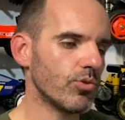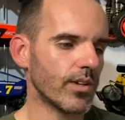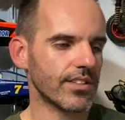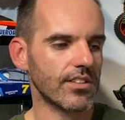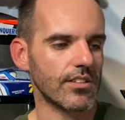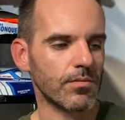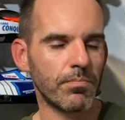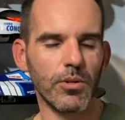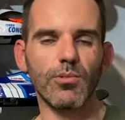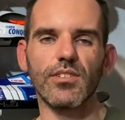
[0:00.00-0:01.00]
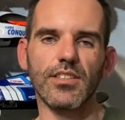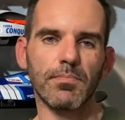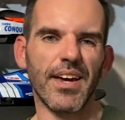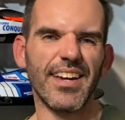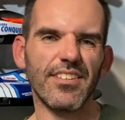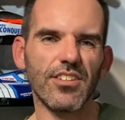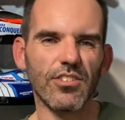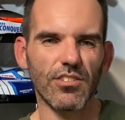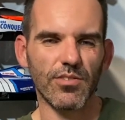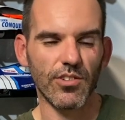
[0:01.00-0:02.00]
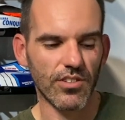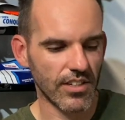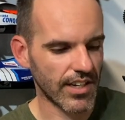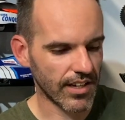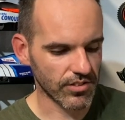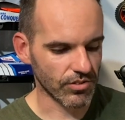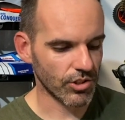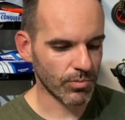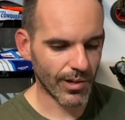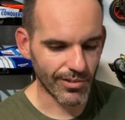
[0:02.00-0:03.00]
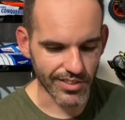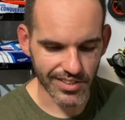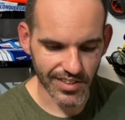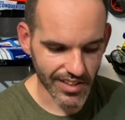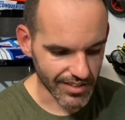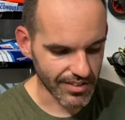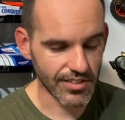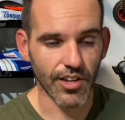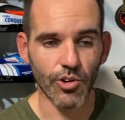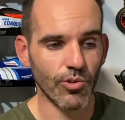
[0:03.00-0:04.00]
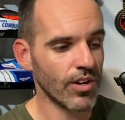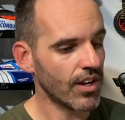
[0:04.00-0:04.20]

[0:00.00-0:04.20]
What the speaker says: once it's built and it's painted and you've got a few decals on, you won't see it. So